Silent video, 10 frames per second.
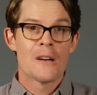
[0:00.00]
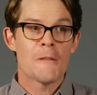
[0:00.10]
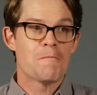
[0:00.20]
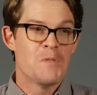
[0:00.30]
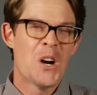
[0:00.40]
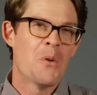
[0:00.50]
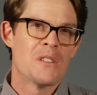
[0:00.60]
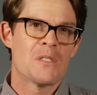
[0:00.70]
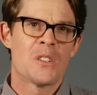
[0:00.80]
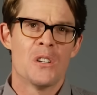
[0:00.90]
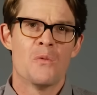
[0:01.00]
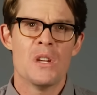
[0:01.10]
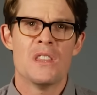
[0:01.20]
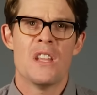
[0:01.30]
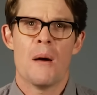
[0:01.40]
Well, no one could
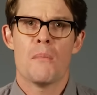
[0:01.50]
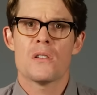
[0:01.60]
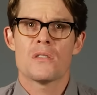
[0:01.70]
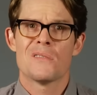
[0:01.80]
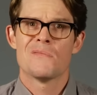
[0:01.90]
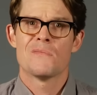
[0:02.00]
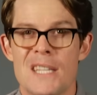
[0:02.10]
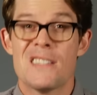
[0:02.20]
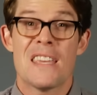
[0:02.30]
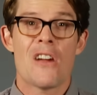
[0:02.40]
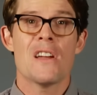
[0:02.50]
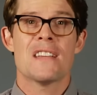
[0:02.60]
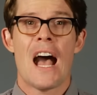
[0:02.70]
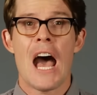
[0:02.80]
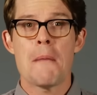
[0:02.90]
read the numbers. In scary
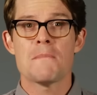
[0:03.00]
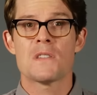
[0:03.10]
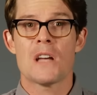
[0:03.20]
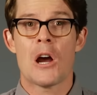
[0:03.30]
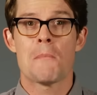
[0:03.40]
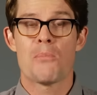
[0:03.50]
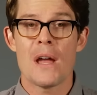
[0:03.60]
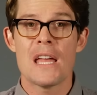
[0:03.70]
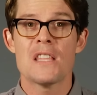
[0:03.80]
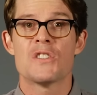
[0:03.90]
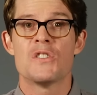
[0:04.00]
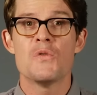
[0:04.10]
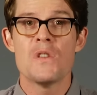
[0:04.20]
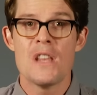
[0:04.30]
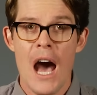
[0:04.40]
times, our brains
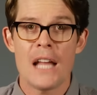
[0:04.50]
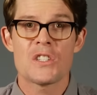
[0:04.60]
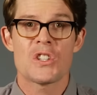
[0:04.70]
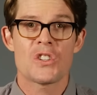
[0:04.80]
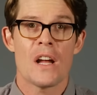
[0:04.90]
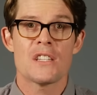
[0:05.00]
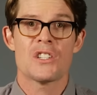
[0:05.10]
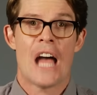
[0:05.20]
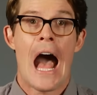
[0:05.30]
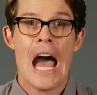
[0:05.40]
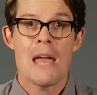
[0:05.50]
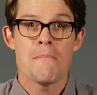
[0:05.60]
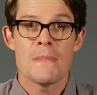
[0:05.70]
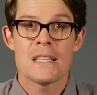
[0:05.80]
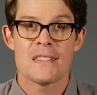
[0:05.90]
do not stretch
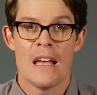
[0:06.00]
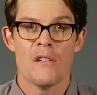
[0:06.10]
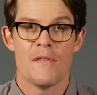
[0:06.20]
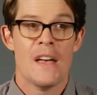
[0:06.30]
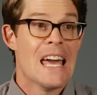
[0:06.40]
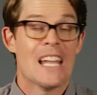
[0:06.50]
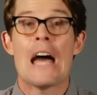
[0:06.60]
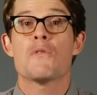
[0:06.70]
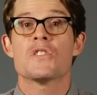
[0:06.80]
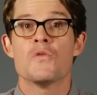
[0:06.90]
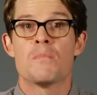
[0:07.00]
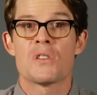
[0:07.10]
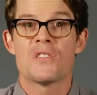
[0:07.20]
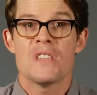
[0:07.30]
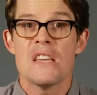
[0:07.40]
time itself and allow us to
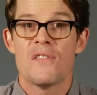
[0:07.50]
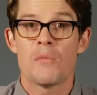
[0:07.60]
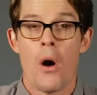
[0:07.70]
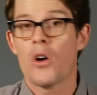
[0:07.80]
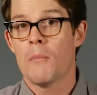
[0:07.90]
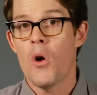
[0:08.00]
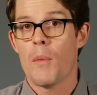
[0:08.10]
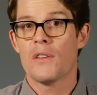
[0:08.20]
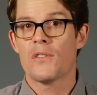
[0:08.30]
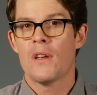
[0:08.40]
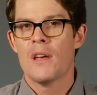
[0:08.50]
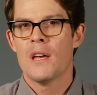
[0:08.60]
perceive smaller moments.